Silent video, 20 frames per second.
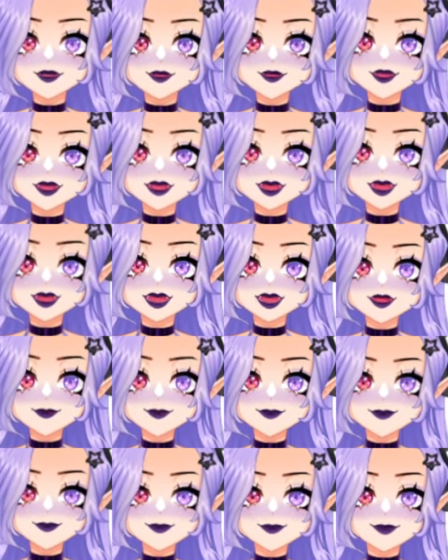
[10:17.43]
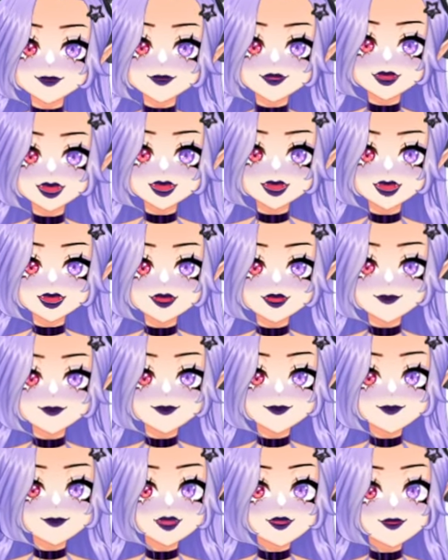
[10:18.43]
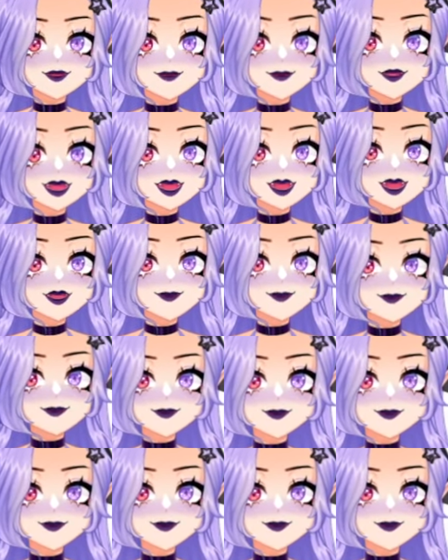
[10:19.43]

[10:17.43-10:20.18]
Um, and we also get a different way to